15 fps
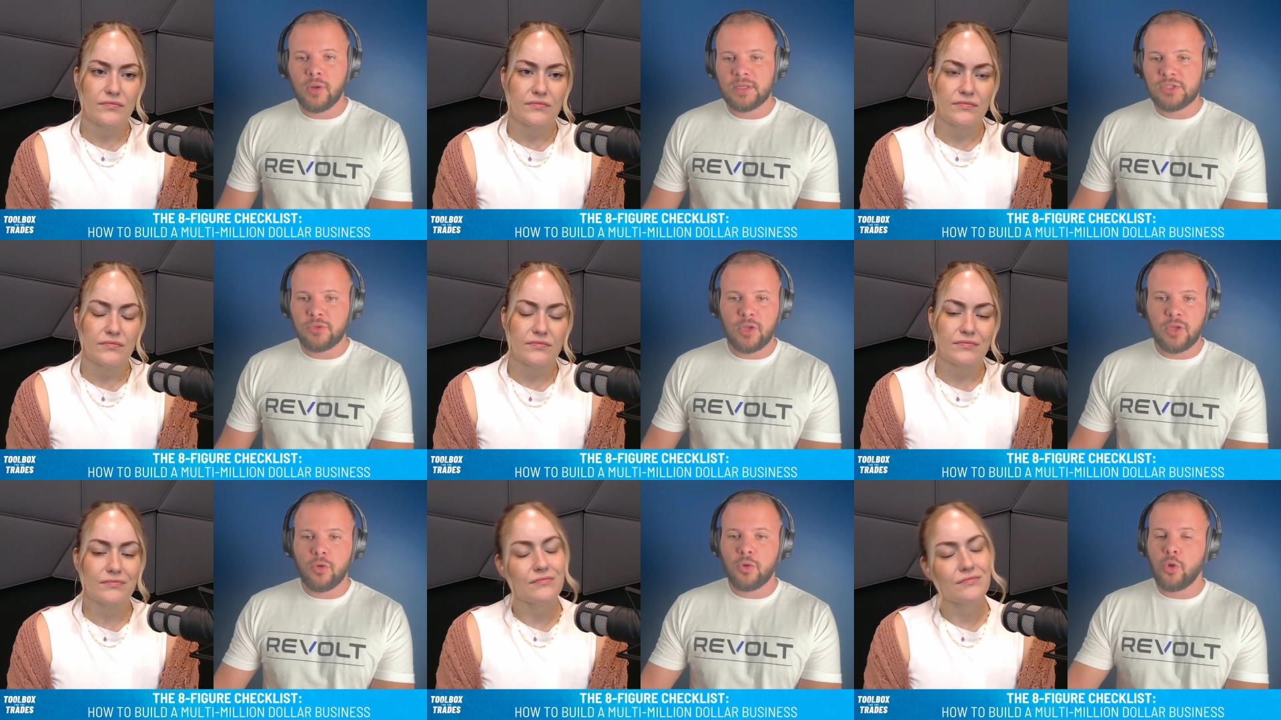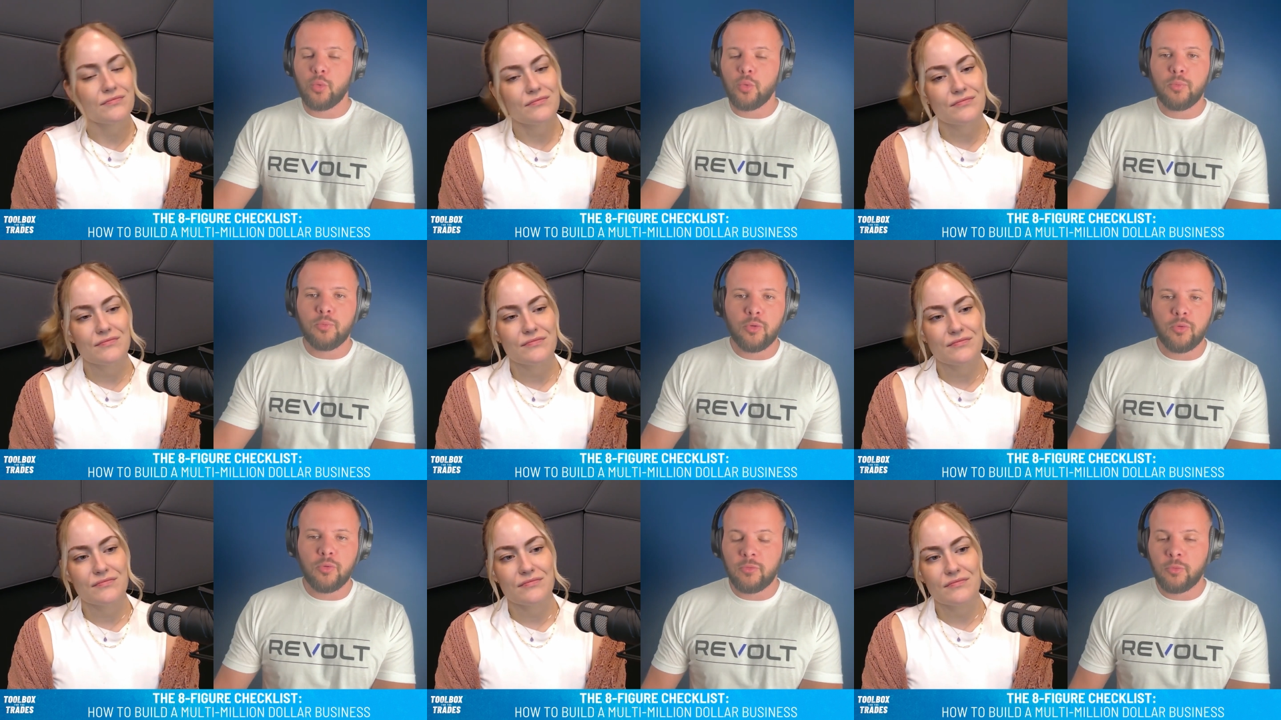Speaker 1: And so they'll go
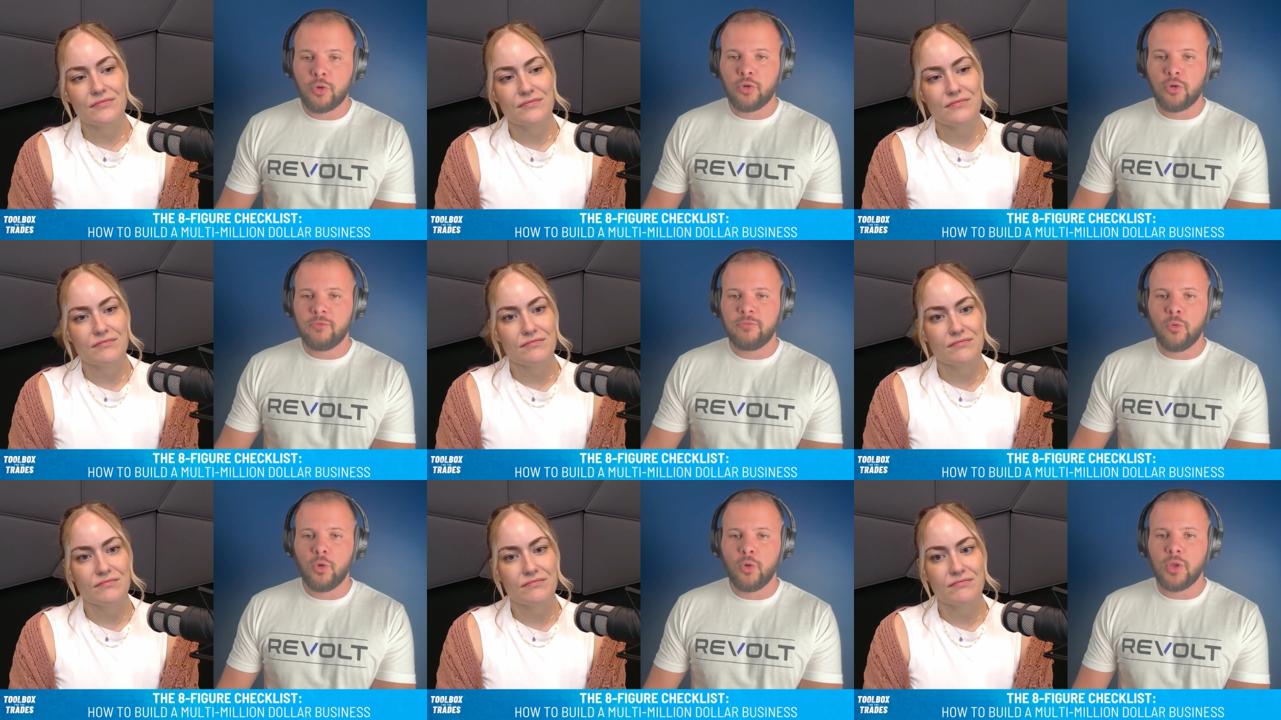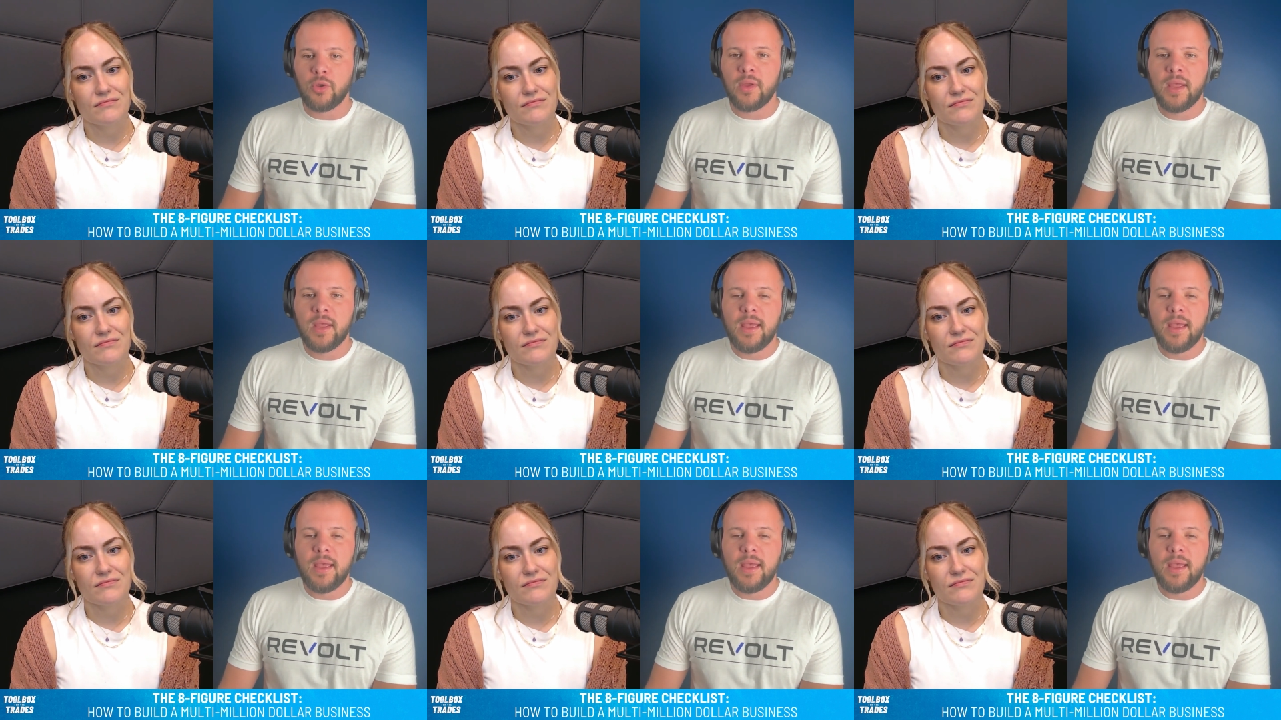recruit, recruit for you.